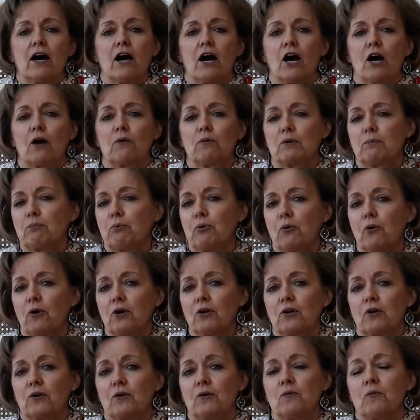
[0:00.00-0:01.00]
A
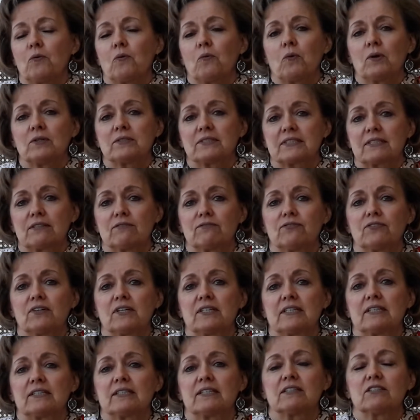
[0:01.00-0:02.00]
reporter once
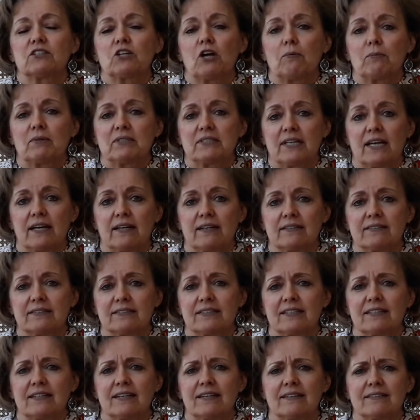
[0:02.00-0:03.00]
confronted Thomas
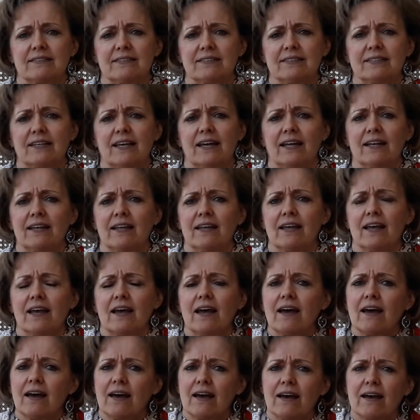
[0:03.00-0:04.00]
Edison and said,
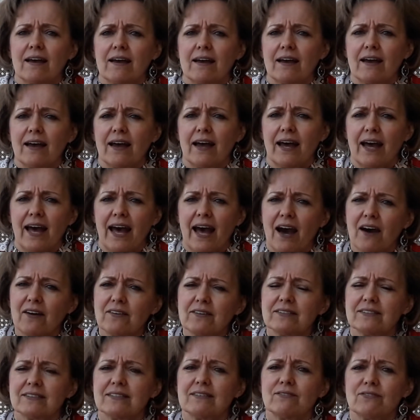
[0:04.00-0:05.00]
"How
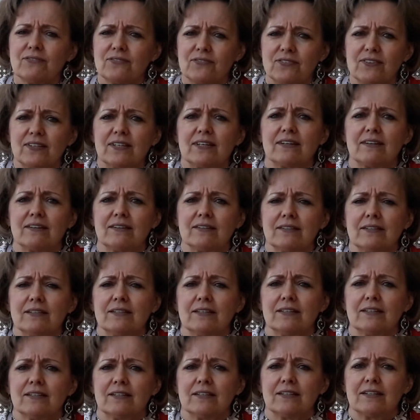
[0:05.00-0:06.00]
does it feel
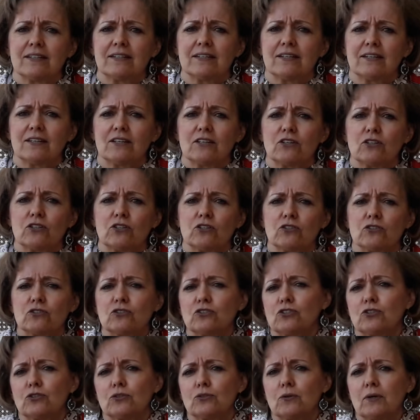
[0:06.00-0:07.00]

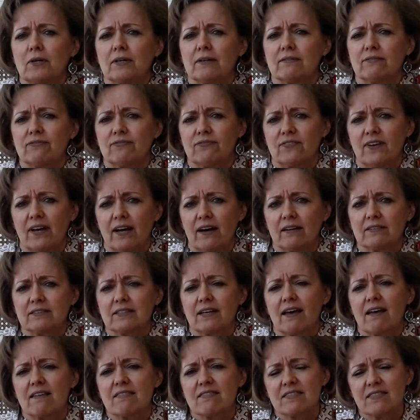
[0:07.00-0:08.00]
to have failed
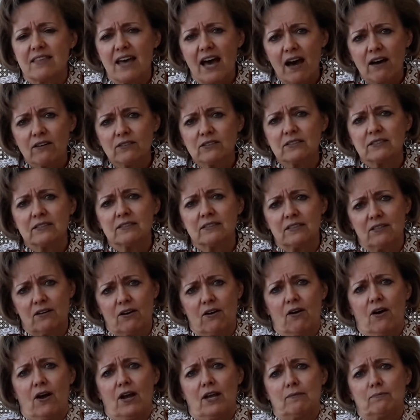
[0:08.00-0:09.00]
1,000
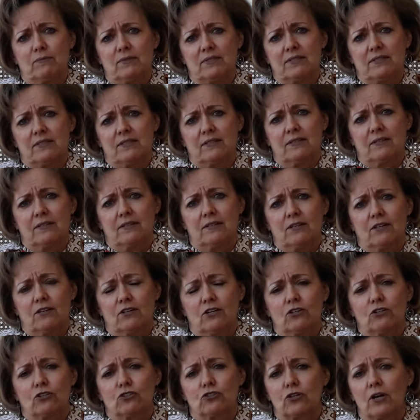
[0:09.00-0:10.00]
times
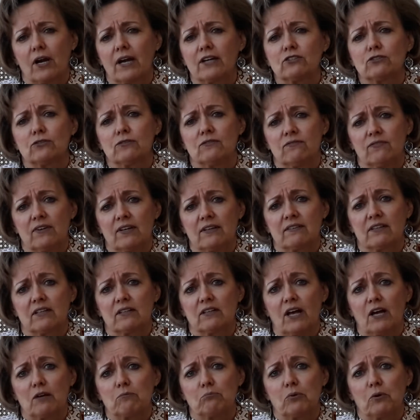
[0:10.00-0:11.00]
trying to invent the
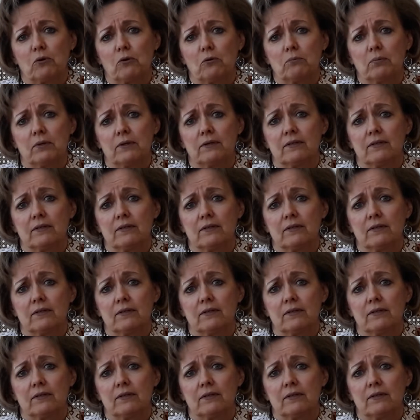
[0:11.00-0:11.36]
light bulb?"